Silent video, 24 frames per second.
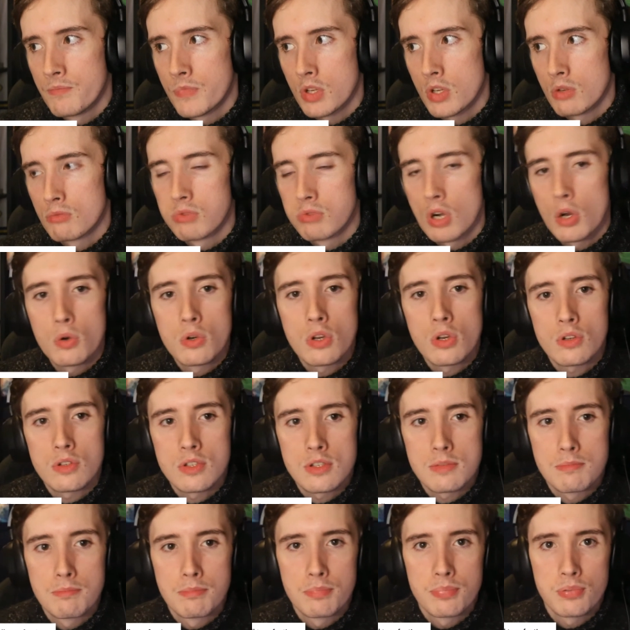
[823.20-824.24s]

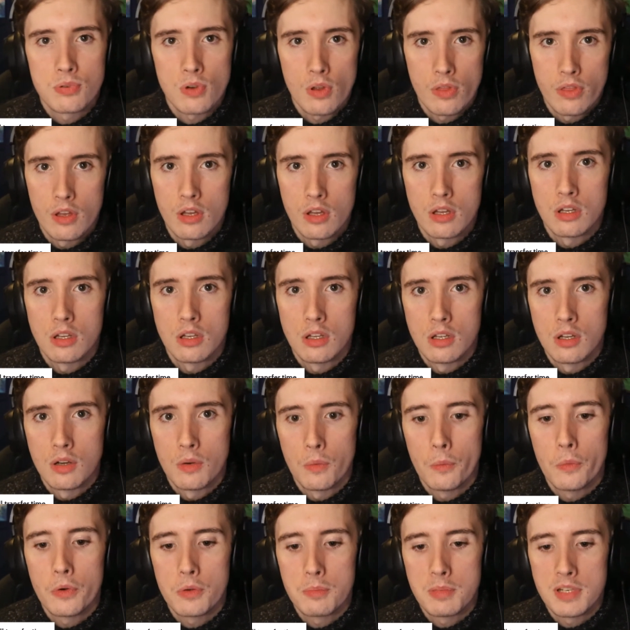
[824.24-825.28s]
Rodon's brother
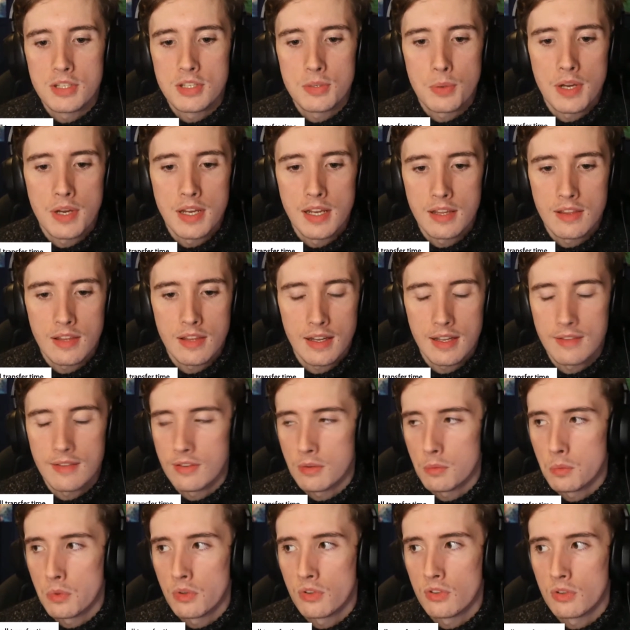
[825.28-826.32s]
would be tweeting that if it
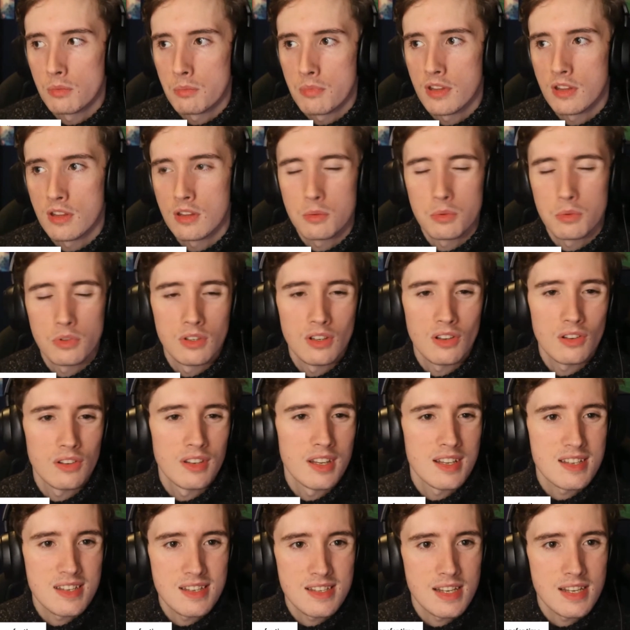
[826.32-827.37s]
was something that was not
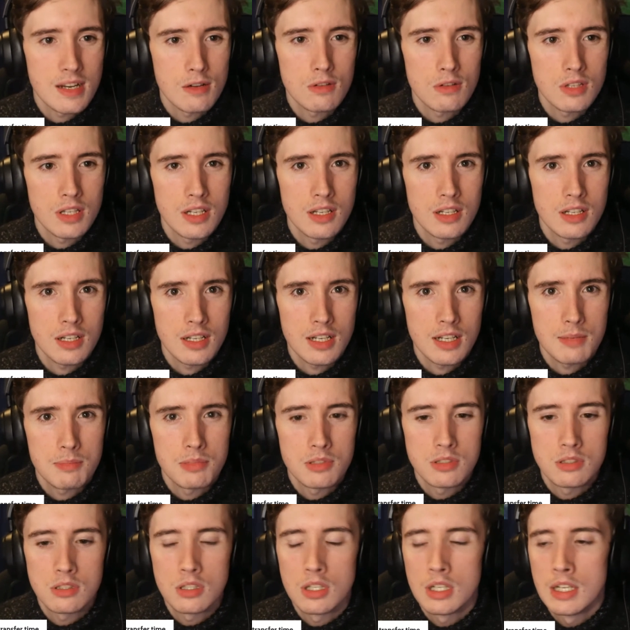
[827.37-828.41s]
necessarily going to
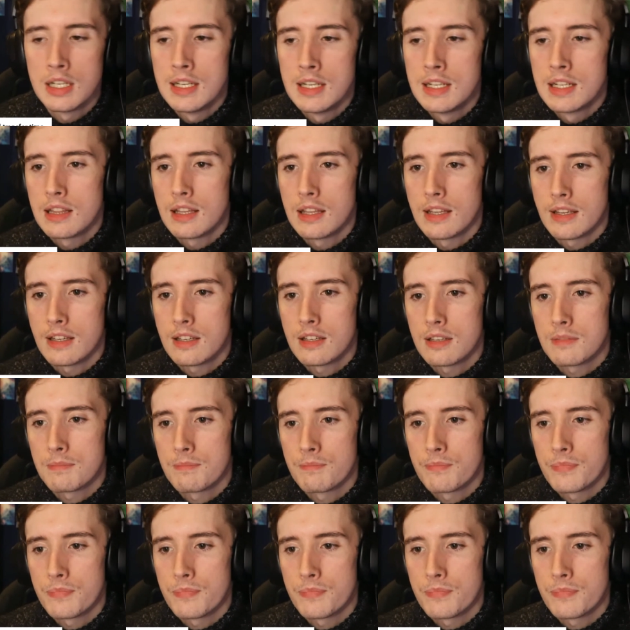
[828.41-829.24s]
happen. Like,